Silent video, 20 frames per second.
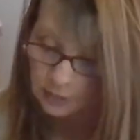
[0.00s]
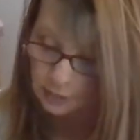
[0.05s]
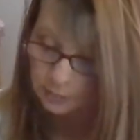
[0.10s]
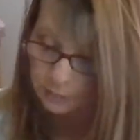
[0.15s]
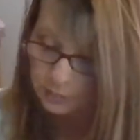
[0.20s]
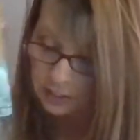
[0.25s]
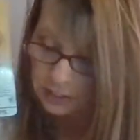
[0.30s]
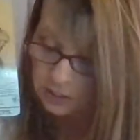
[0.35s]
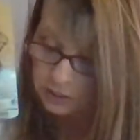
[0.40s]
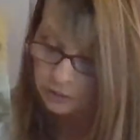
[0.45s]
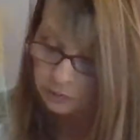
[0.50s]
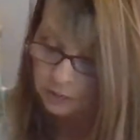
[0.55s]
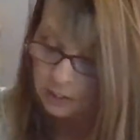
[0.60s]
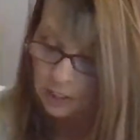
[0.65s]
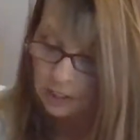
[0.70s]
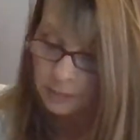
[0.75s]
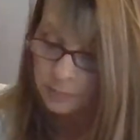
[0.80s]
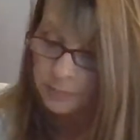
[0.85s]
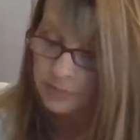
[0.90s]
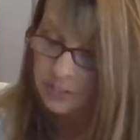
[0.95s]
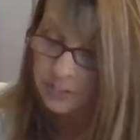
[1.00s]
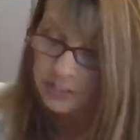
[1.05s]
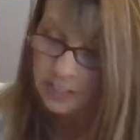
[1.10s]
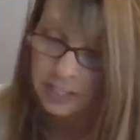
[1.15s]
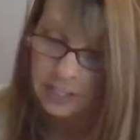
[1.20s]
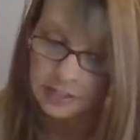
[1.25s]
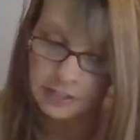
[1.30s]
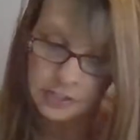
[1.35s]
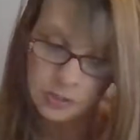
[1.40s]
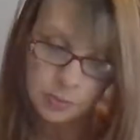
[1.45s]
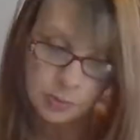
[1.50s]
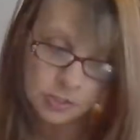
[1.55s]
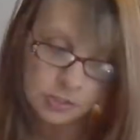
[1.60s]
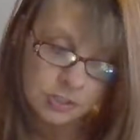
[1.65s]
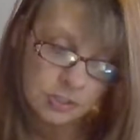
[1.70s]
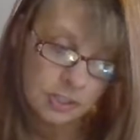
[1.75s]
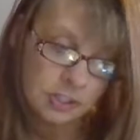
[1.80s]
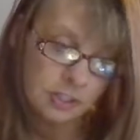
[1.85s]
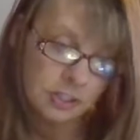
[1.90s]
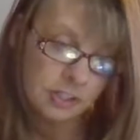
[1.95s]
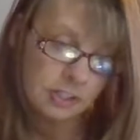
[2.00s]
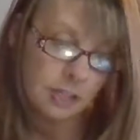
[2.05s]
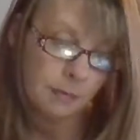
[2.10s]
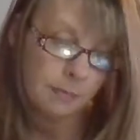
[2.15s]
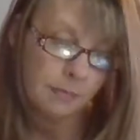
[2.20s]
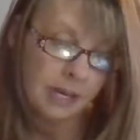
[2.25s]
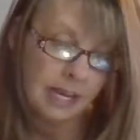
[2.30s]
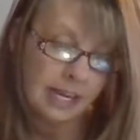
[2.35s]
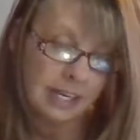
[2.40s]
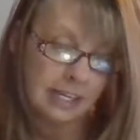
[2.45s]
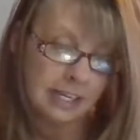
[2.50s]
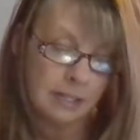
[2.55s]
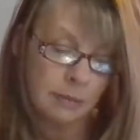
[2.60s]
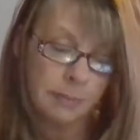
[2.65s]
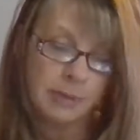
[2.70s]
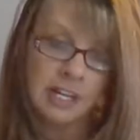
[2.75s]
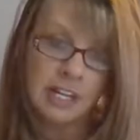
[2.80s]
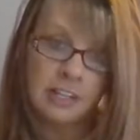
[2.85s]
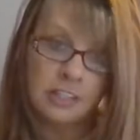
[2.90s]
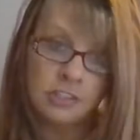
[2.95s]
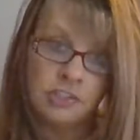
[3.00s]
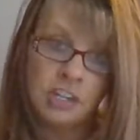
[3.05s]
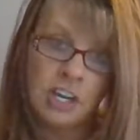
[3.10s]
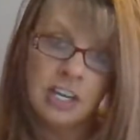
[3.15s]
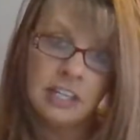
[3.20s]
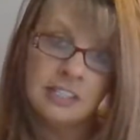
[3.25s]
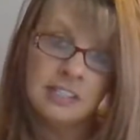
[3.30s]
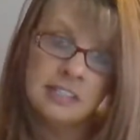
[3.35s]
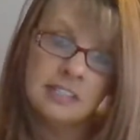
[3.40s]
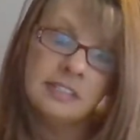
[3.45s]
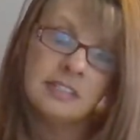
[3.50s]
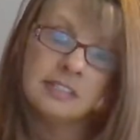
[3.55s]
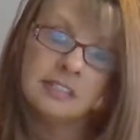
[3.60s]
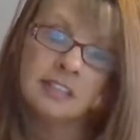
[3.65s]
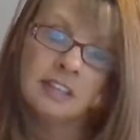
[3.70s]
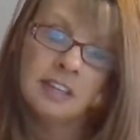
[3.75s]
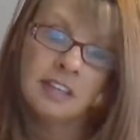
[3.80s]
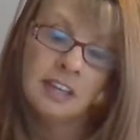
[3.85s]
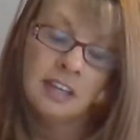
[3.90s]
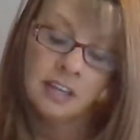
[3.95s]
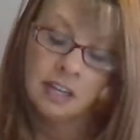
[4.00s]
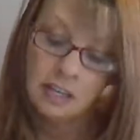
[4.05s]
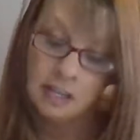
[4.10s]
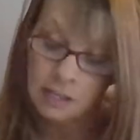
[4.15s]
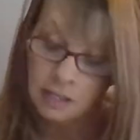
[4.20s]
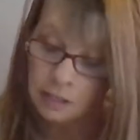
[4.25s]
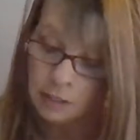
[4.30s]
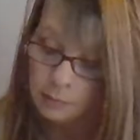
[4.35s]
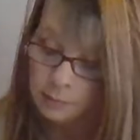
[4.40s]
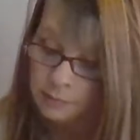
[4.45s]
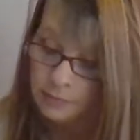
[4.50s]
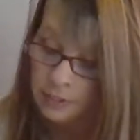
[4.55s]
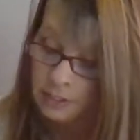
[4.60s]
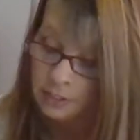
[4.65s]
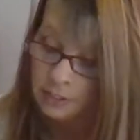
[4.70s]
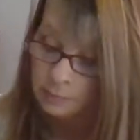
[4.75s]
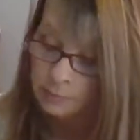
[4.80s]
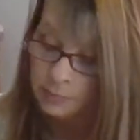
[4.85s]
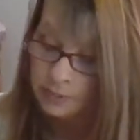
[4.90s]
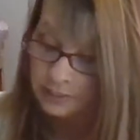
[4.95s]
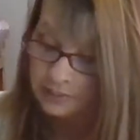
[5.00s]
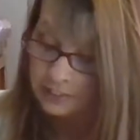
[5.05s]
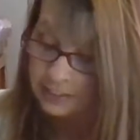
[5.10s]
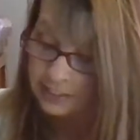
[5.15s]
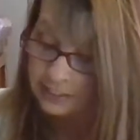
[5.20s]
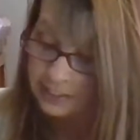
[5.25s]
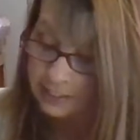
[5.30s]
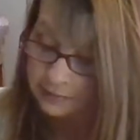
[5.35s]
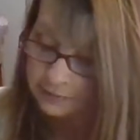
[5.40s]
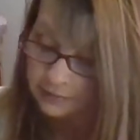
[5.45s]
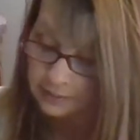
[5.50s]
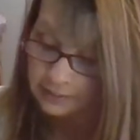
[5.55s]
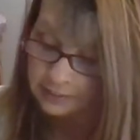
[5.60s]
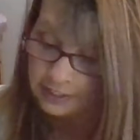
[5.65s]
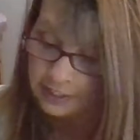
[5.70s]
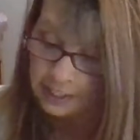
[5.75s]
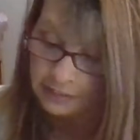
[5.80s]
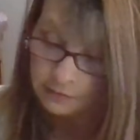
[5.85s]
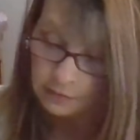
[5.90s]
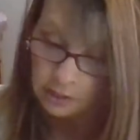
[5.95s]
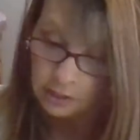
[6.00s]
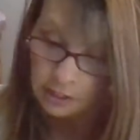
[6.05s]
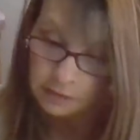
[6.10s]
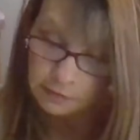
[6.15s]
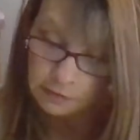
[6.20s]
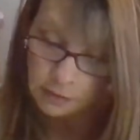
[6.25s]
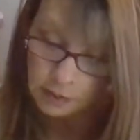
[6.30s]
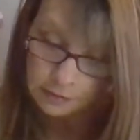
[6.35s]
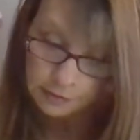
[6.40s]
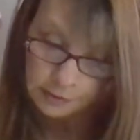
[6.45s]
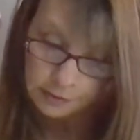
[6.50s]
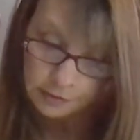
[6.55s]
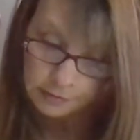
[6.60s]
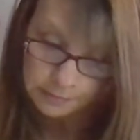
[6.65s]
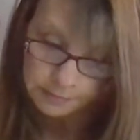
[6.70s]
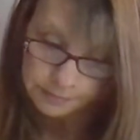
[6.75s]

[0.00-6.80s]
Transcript: Page of Cups. Yeah, this person could come back and apologize, but they definitely have a love offer.